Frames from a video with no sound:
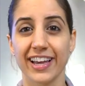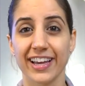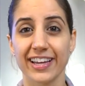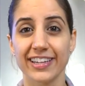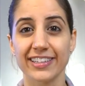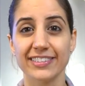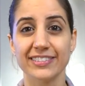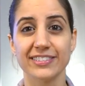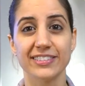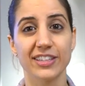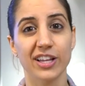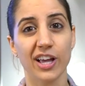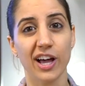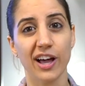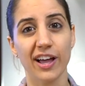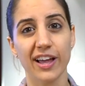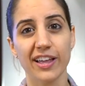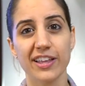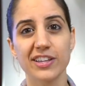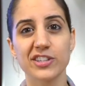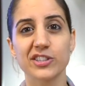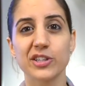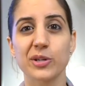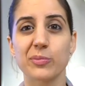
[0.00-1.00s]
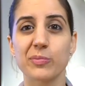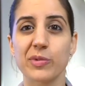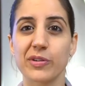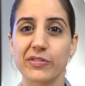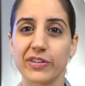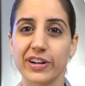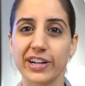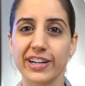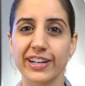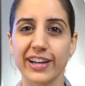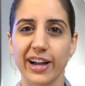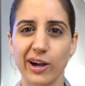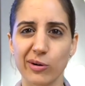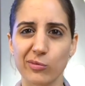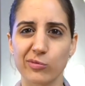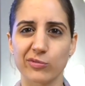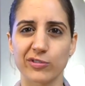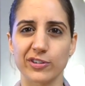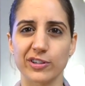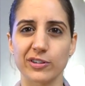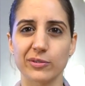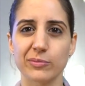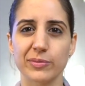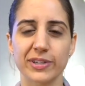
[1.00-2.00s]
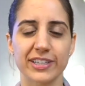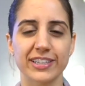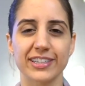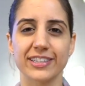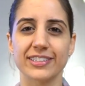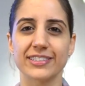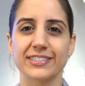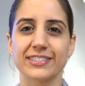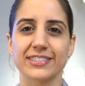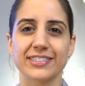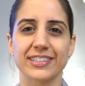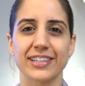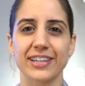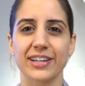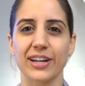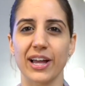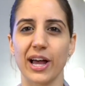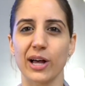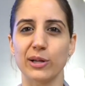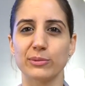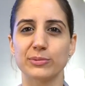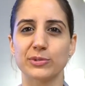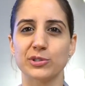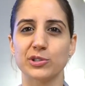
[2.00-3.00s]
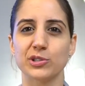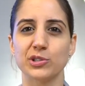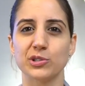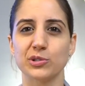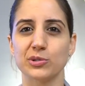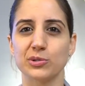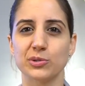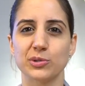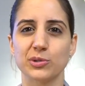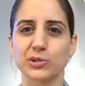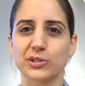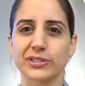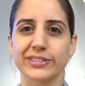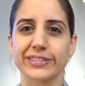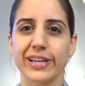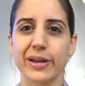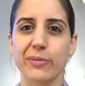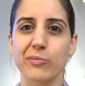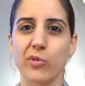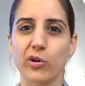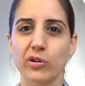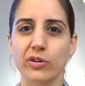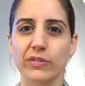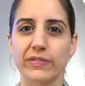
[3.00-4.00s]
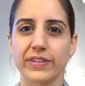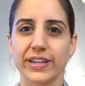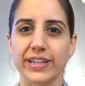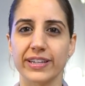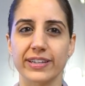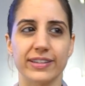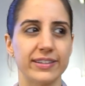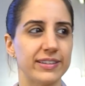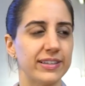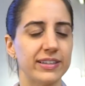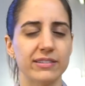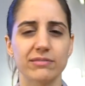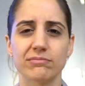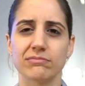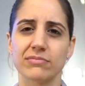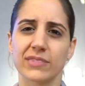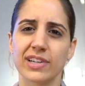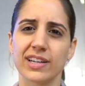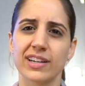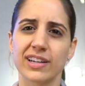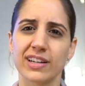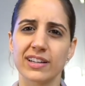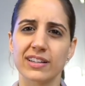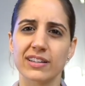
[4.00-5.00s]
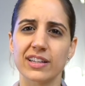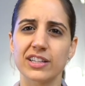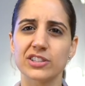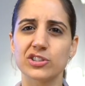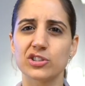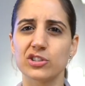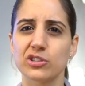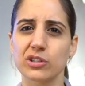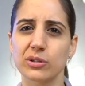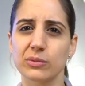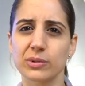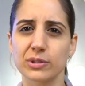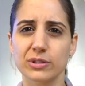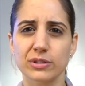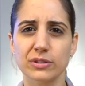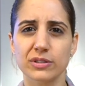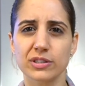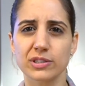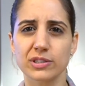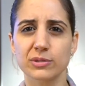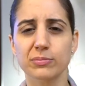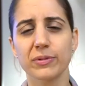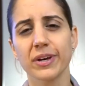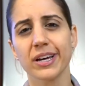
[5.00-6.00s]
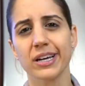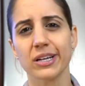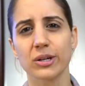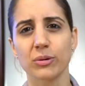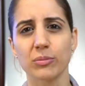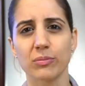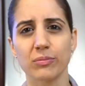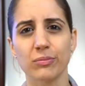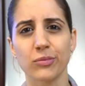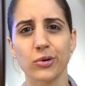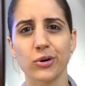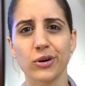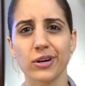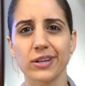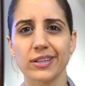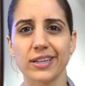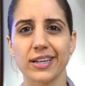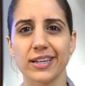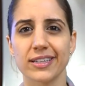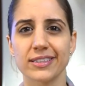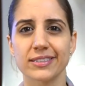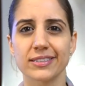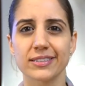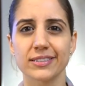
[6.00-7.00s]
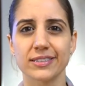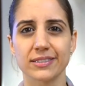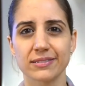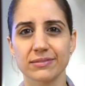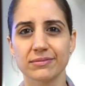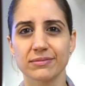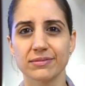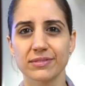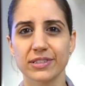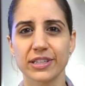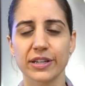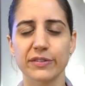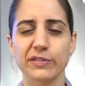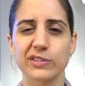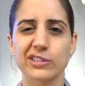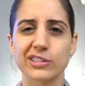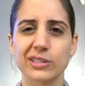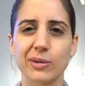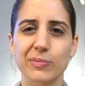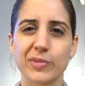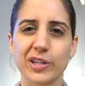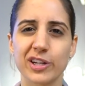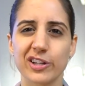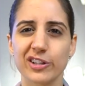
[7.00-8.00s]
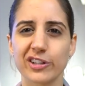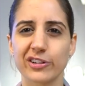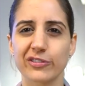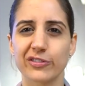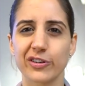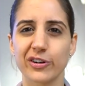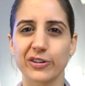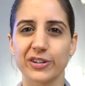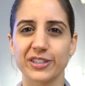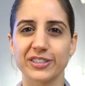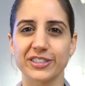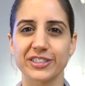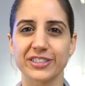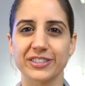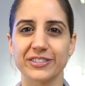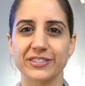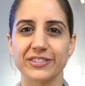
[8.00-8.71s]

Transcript: And this can be very helpful because it helps you stay motivated and lets you know what to expect, more or less, and give you something to look forward to.